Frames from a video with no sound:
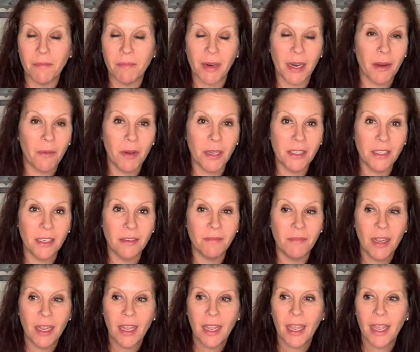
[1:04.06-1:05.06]
but I wasn't.
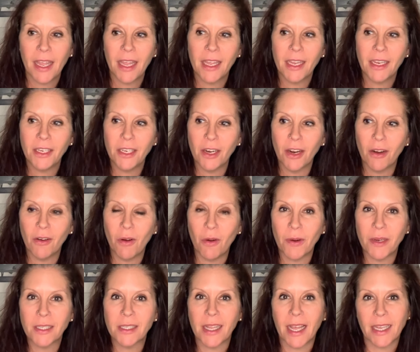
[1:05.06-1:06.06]
And you know,
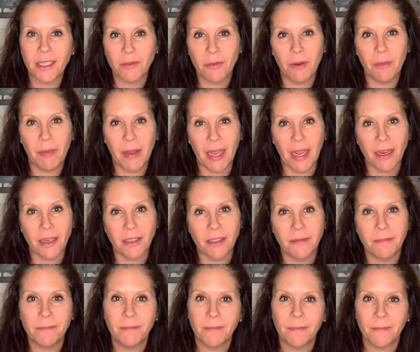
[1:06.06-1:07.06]
always last one picked,
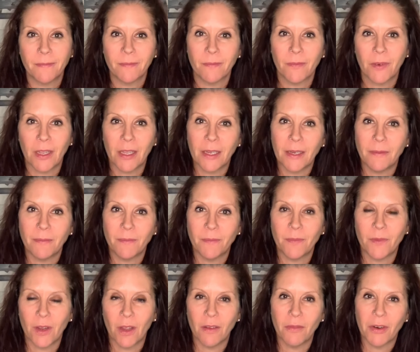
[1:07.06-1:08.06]
really
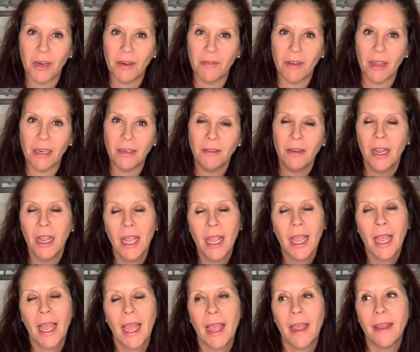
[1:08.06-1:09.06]
not very fun.
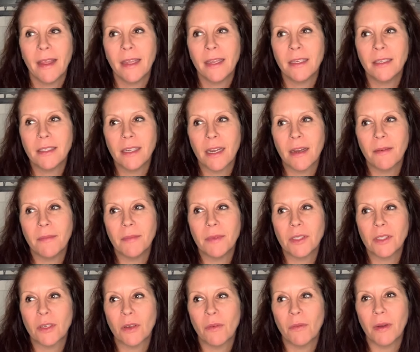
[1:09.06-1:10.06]
And
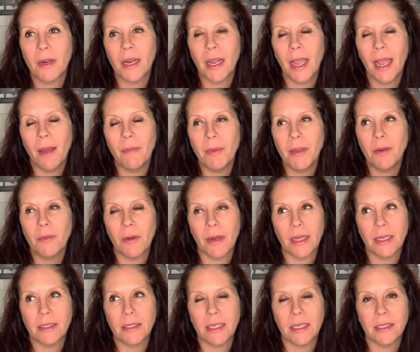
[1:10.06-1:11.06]
so what happened
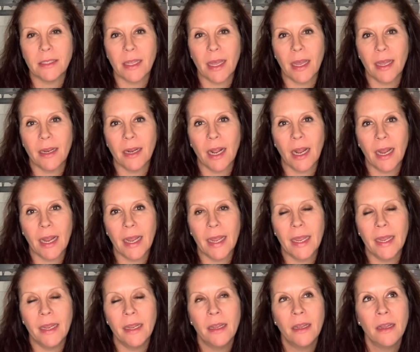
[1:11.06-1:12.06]
was, is that
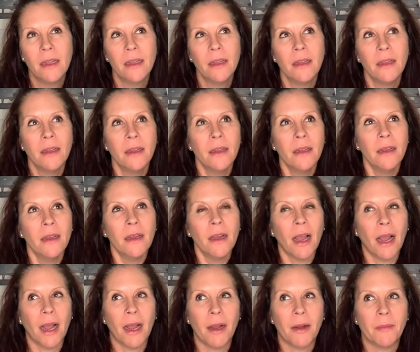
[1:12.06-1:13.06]
I
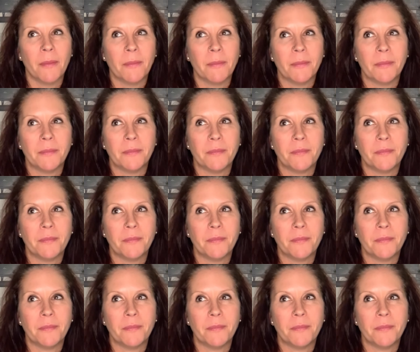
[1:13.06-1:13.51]
kind